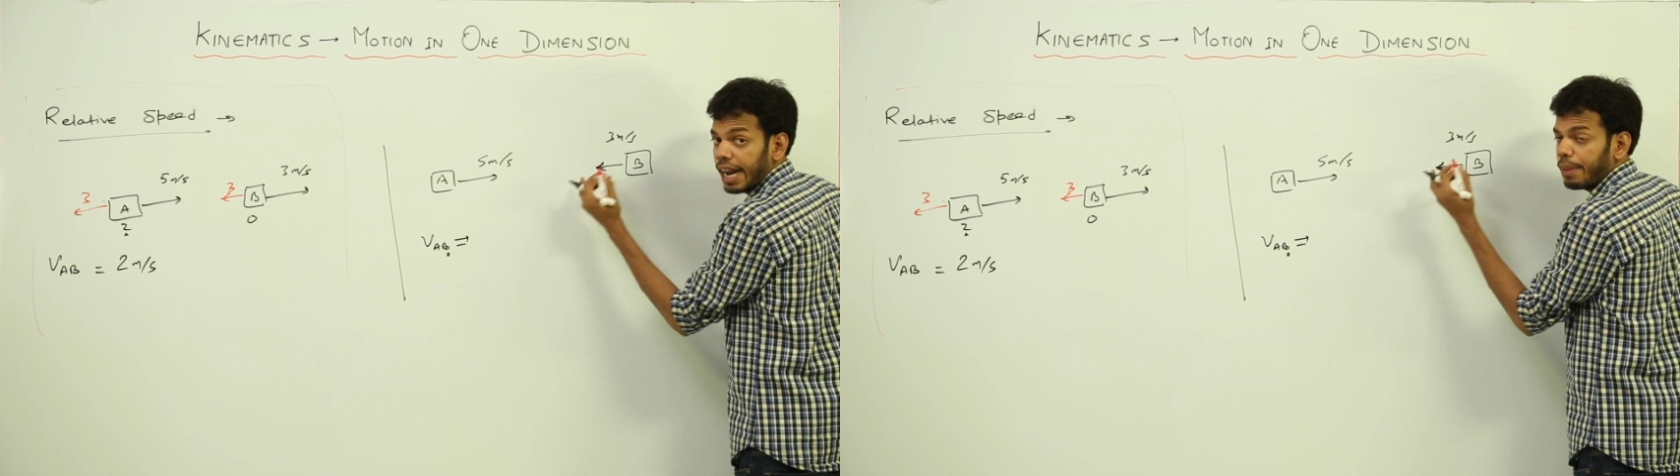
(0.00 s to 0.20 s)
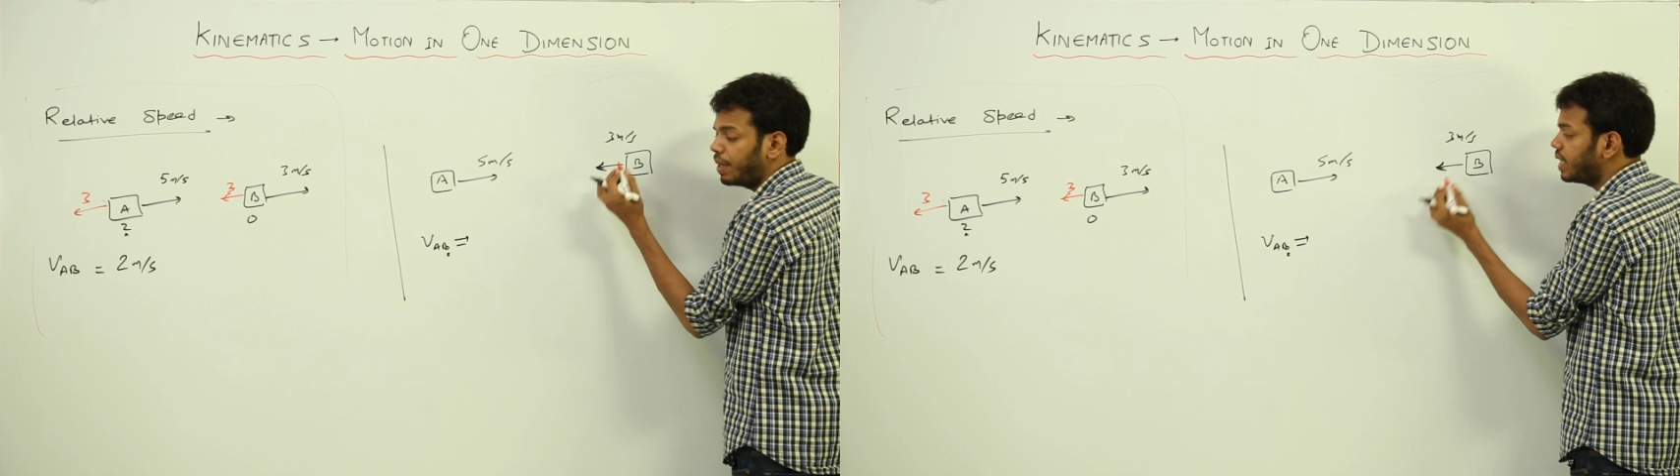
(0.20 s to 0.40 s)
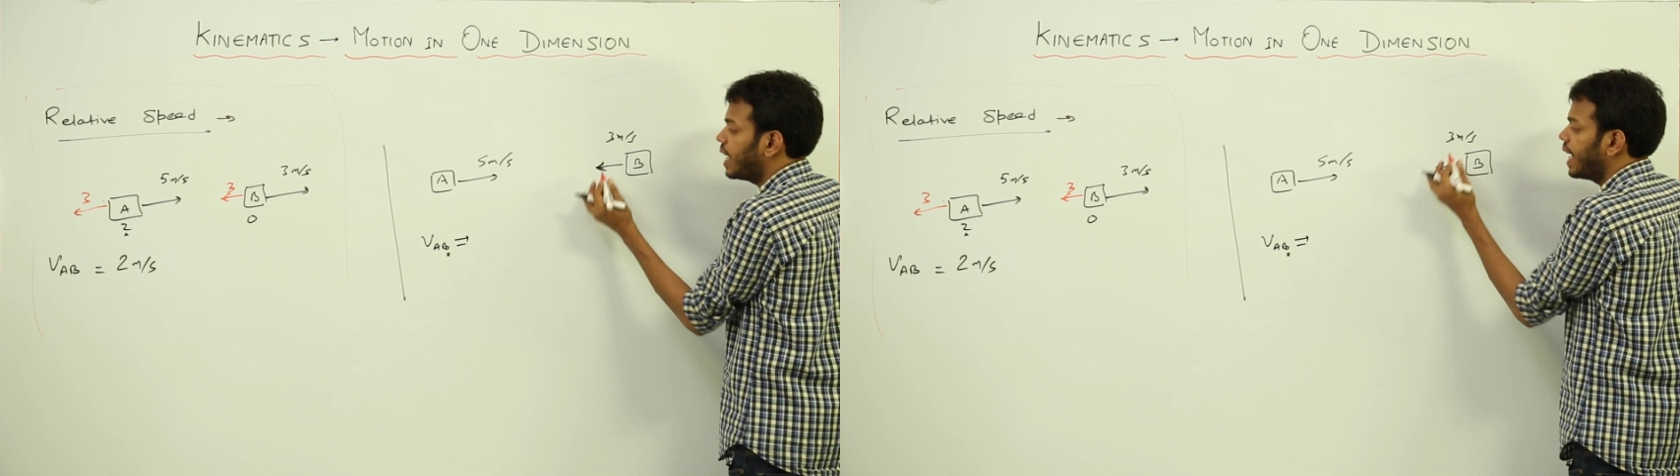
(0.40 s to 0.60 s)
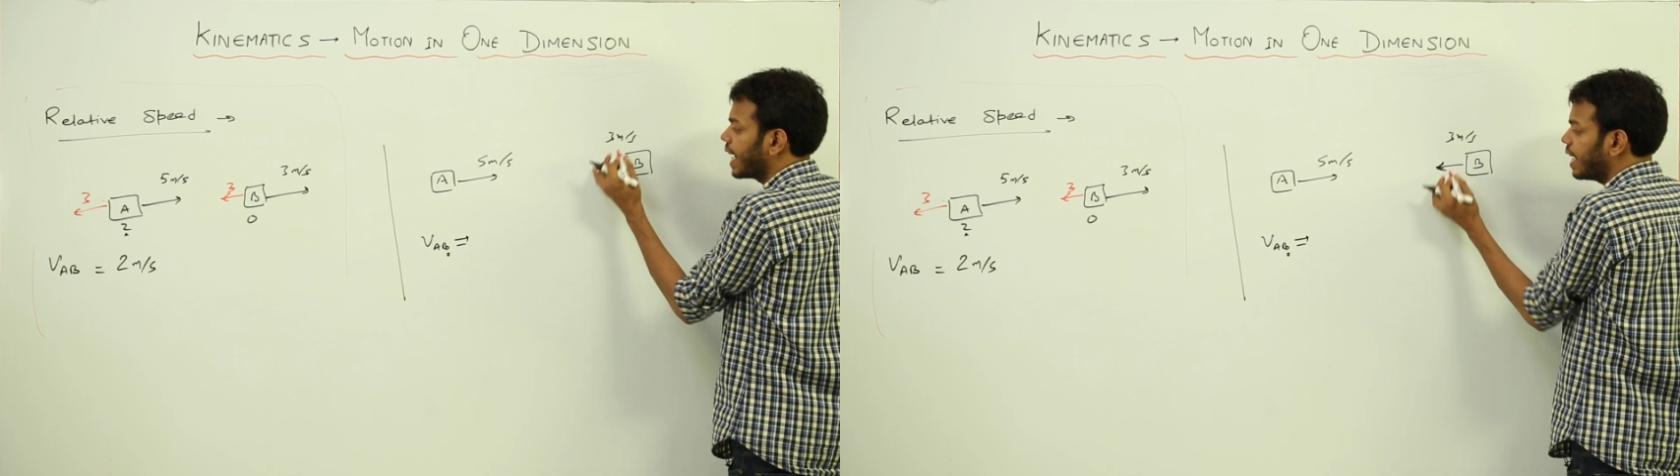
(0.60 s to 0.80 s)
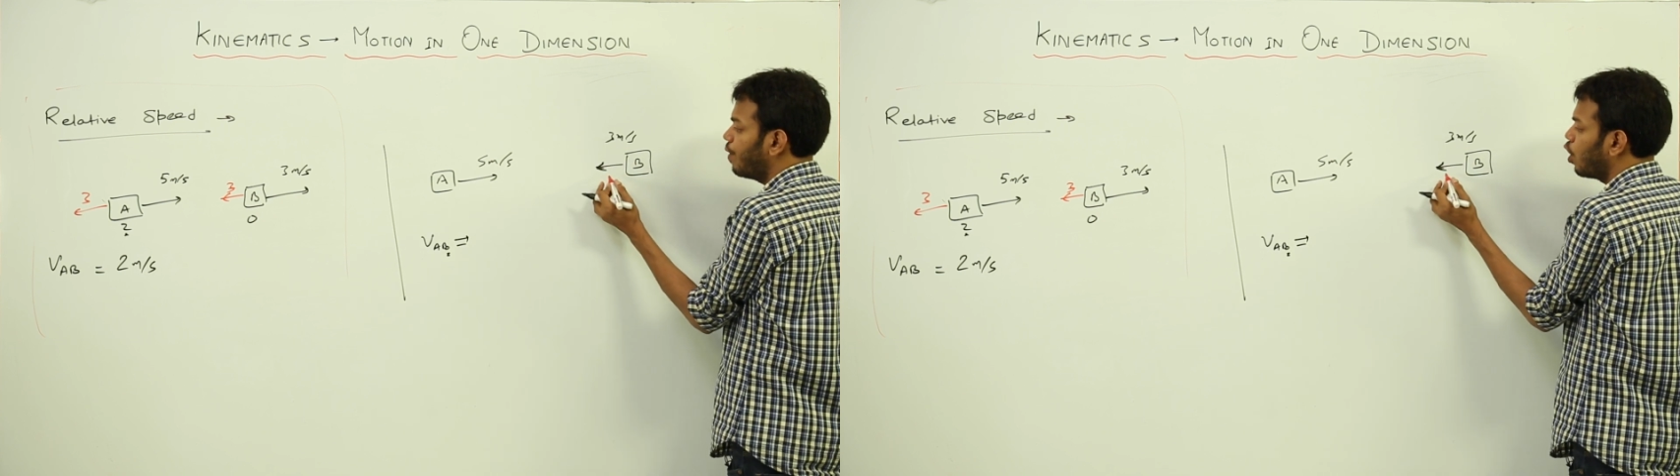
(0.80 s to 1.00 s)
That means the
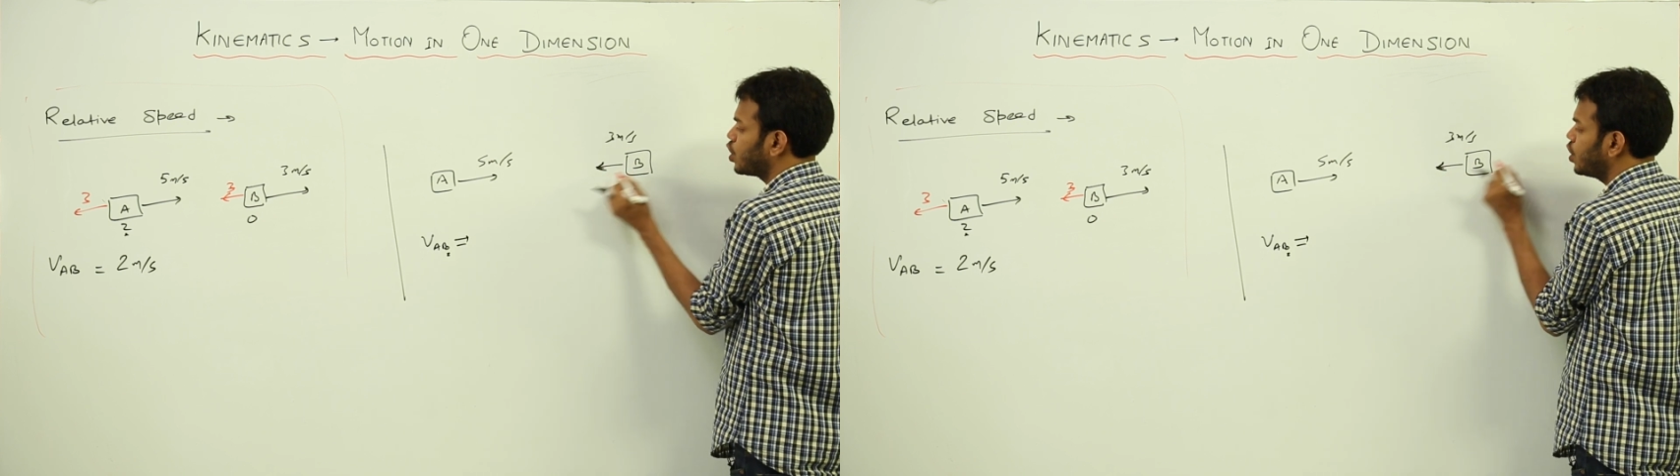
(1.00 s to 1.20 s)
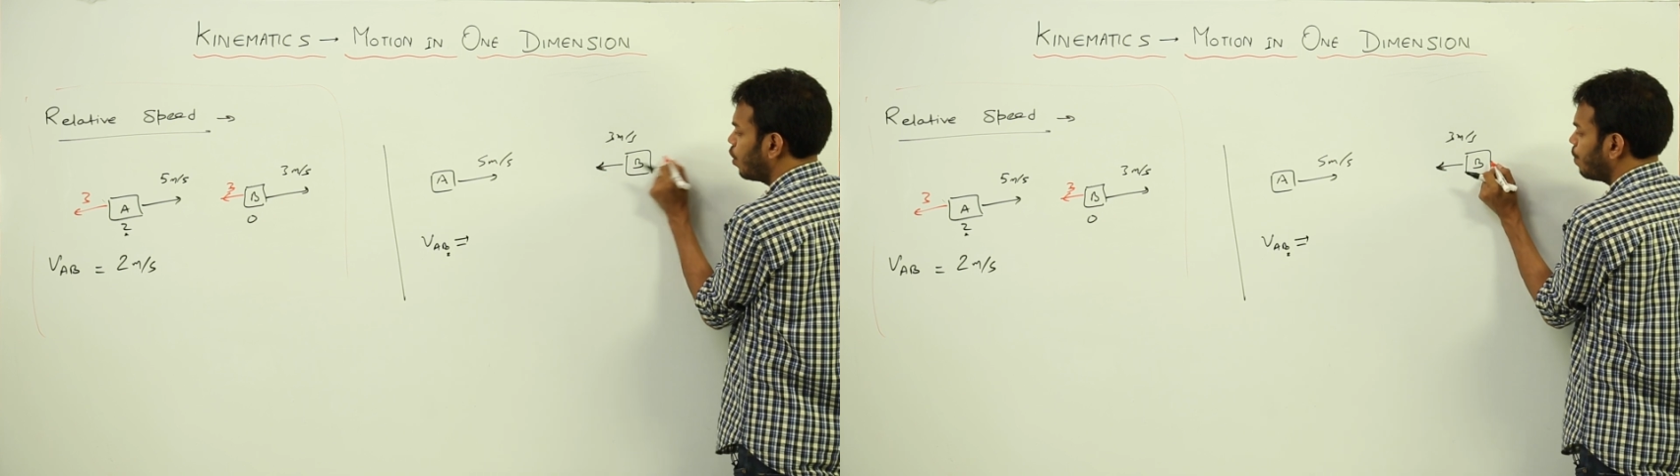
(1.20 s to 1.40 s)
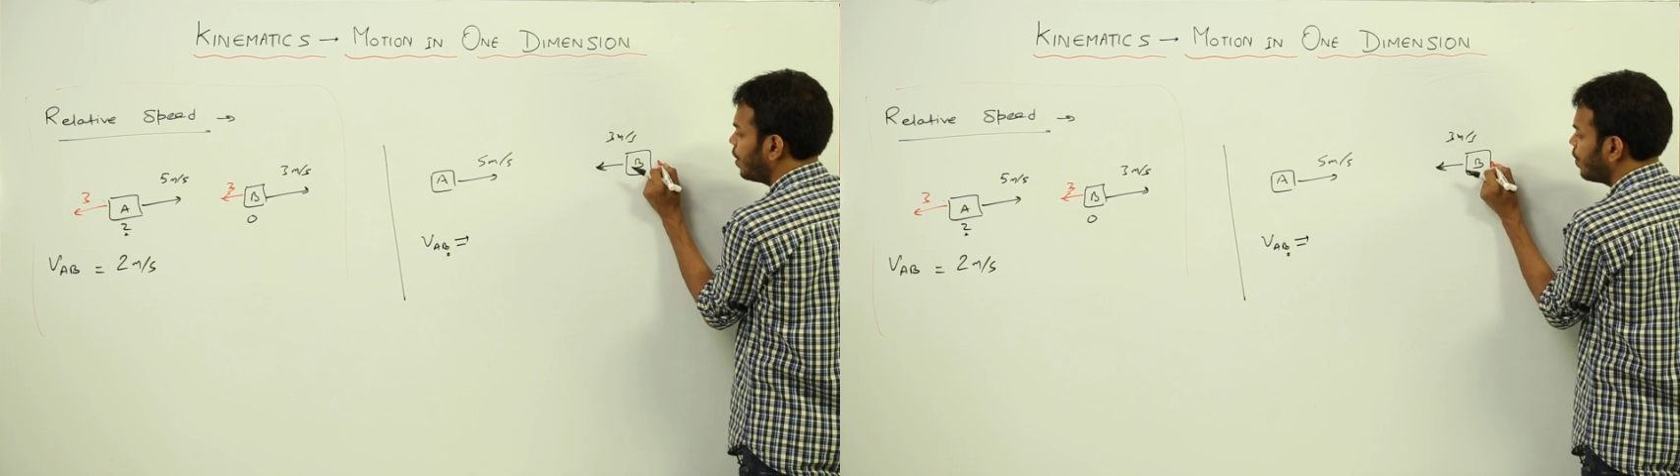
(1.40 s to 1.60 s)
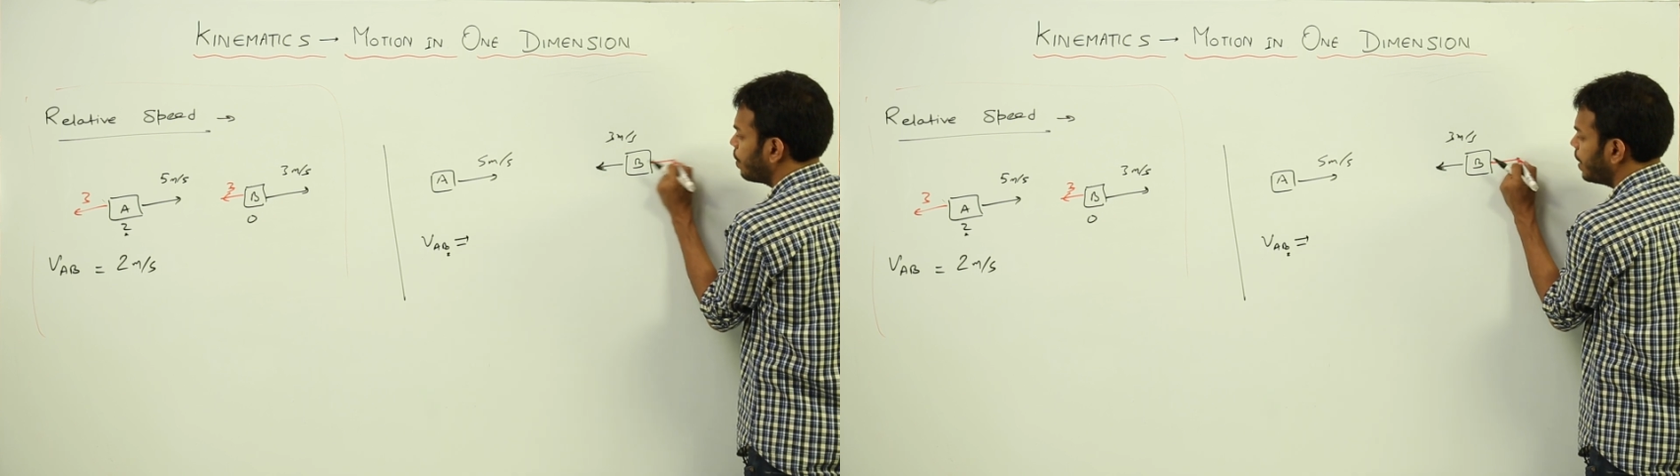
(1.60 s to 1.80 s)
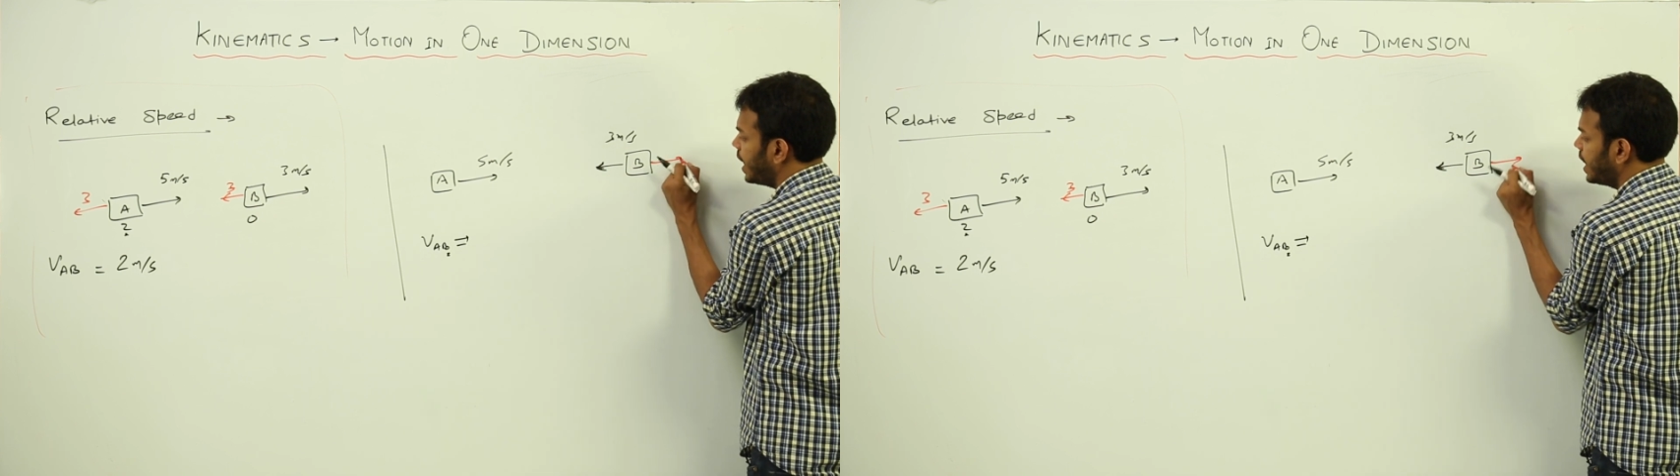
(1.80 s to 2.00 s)
negative velocity of B will
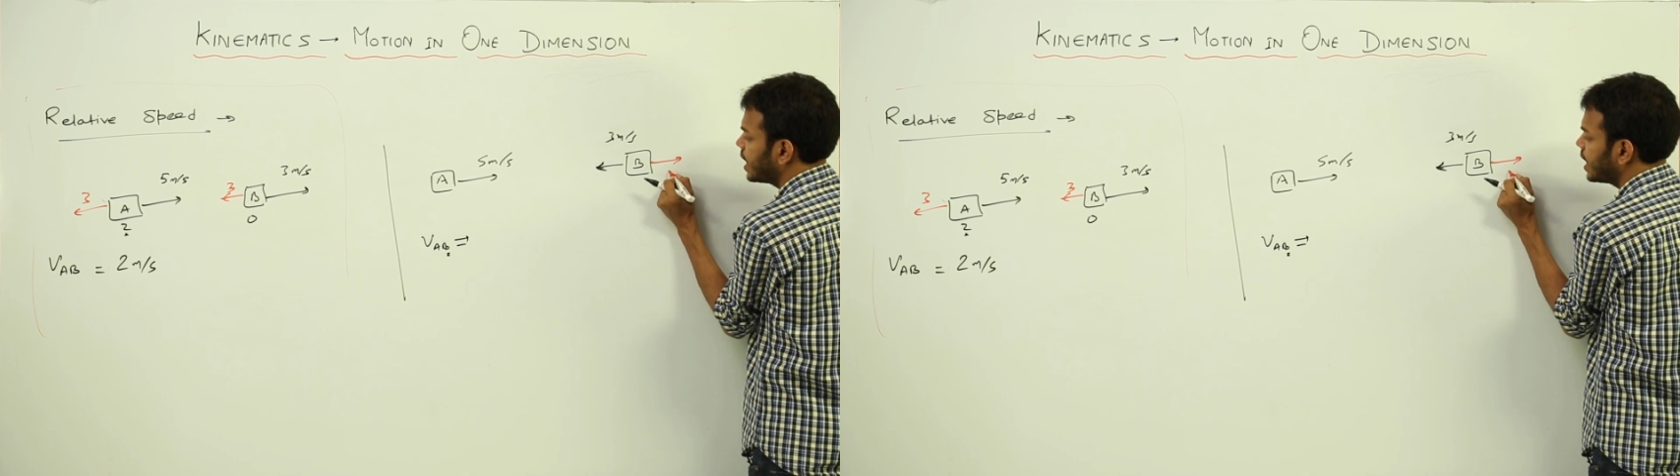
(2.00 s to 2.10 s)
be in